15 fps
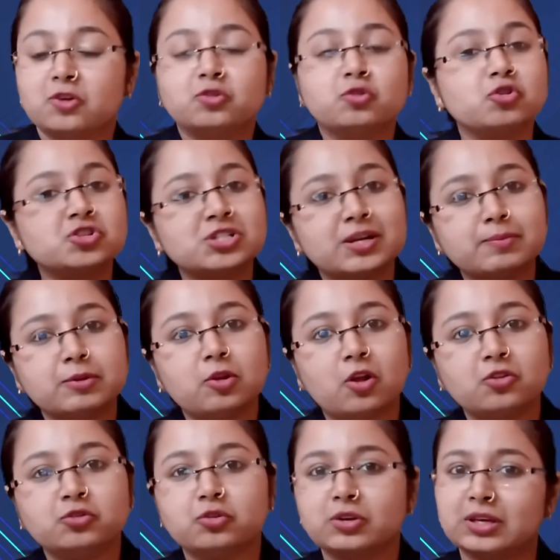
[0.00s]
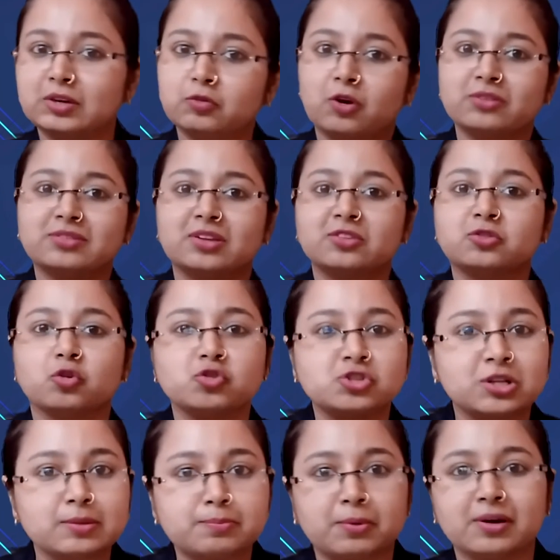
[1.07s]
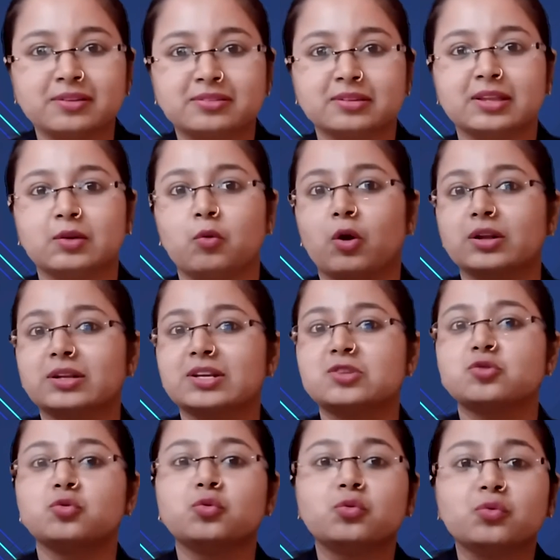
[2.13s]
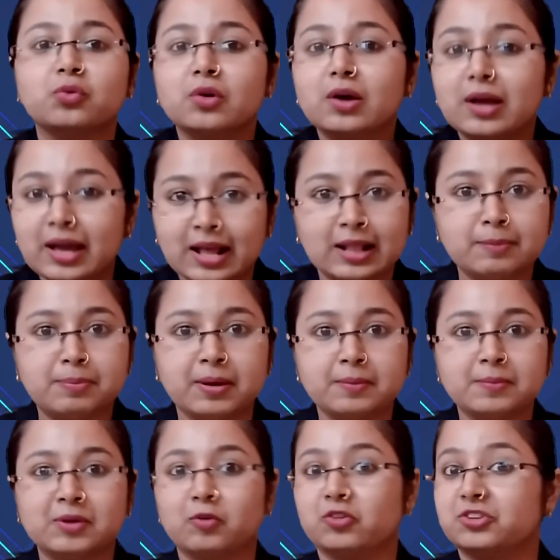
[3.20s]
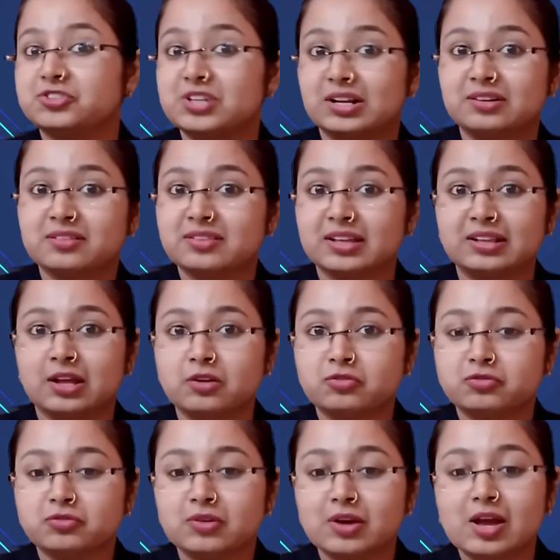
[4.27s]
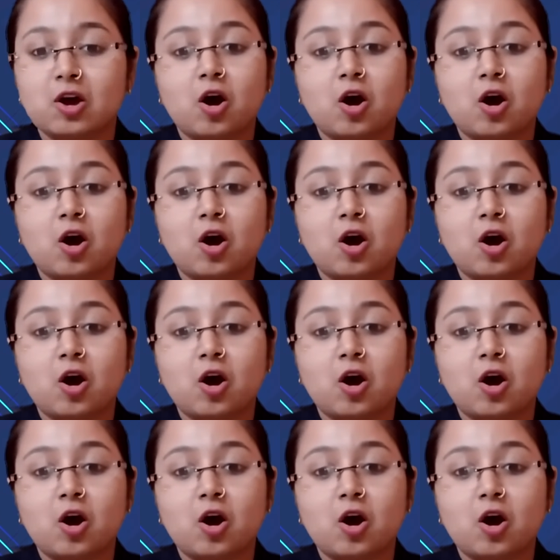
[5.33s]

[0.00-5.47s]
Sociable also, he was a social person. He wanted to help him. He was generous enough.